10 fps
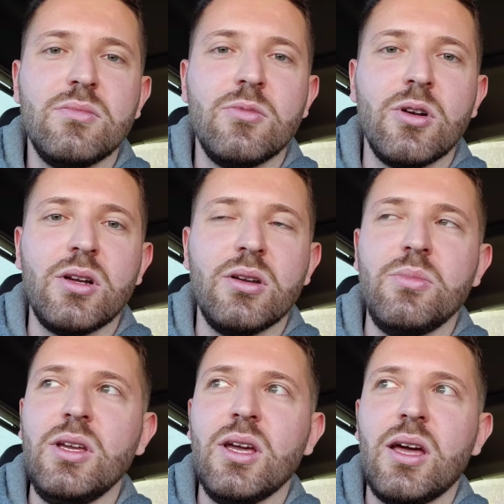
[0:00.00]
we're going to
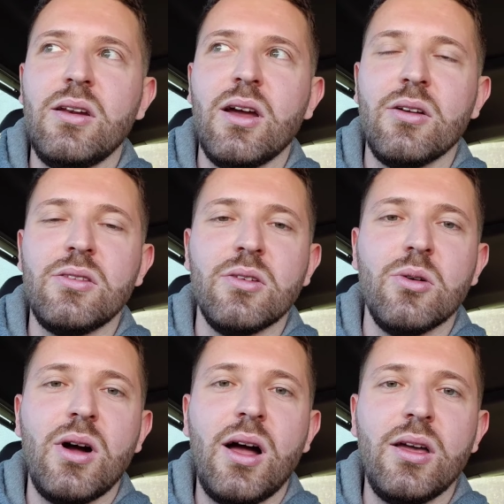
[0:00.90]
be heading out to
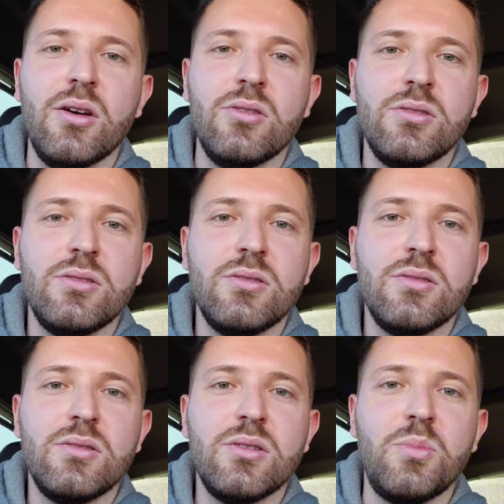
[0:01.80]
Ohio
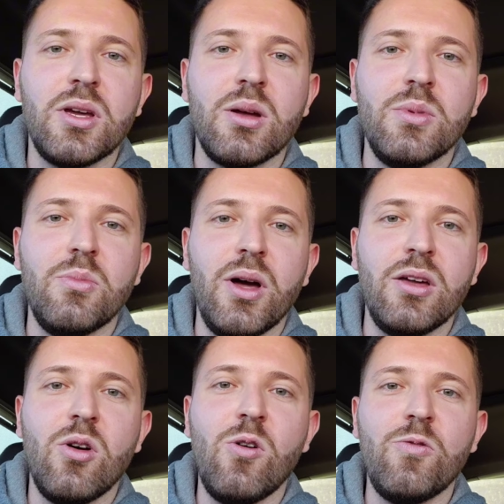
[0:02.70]
to pick up the
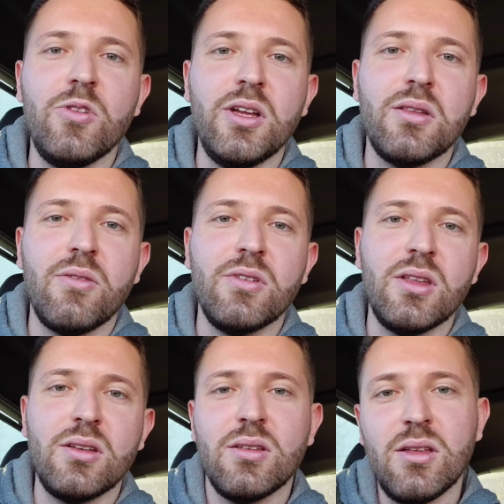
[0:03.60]
bike. Hopefully it's
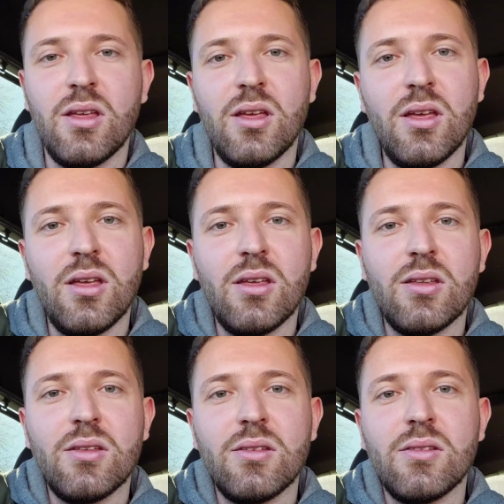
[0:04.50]
everything
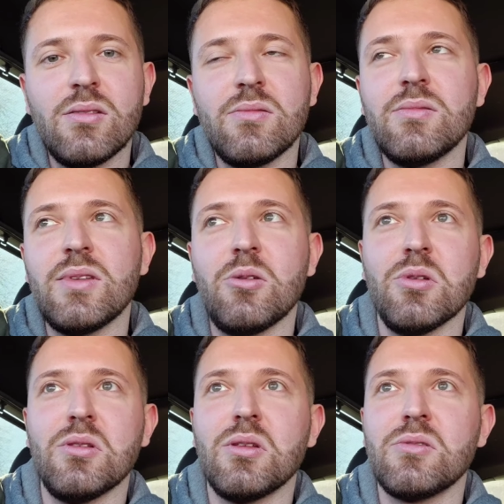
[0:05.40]
that
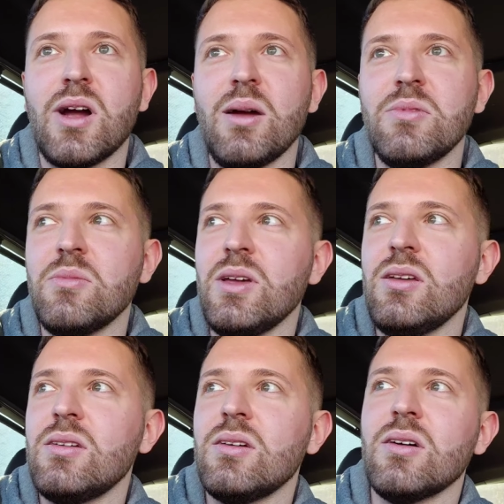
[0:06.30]
was described to me.
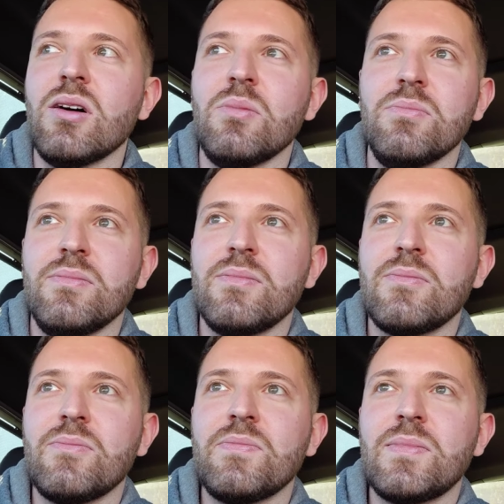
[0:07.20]

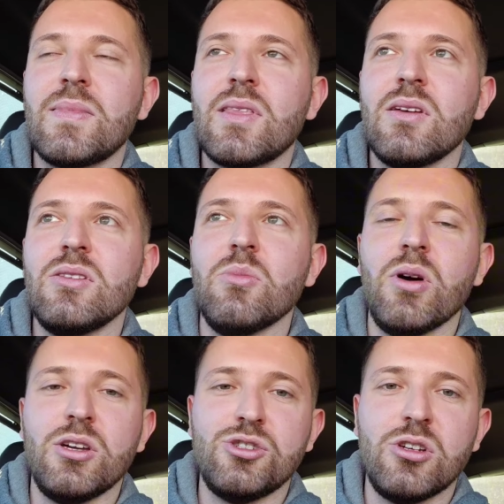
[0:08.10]
The
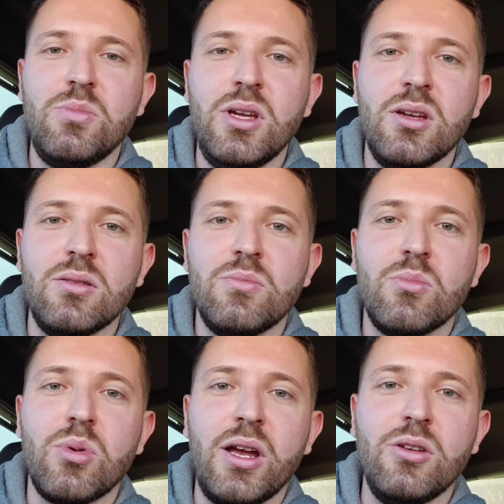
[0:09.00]
bike should be in
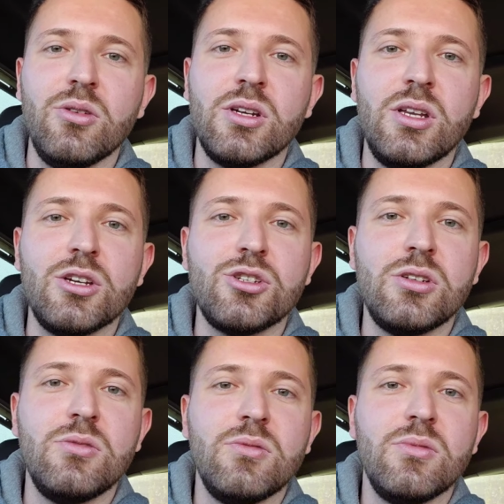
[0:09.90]
brand new
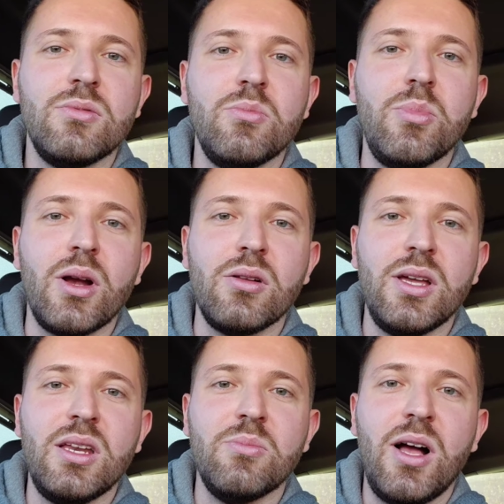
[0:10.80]
condition,
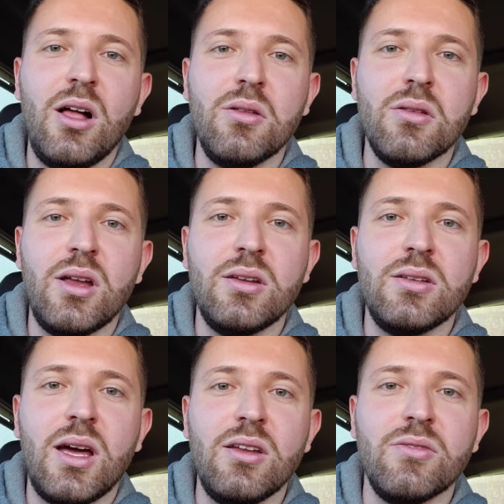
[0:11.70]
barely any miles on it,
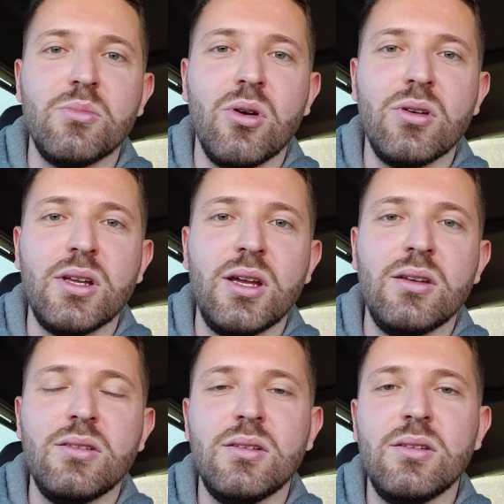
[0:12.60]
not even broken in.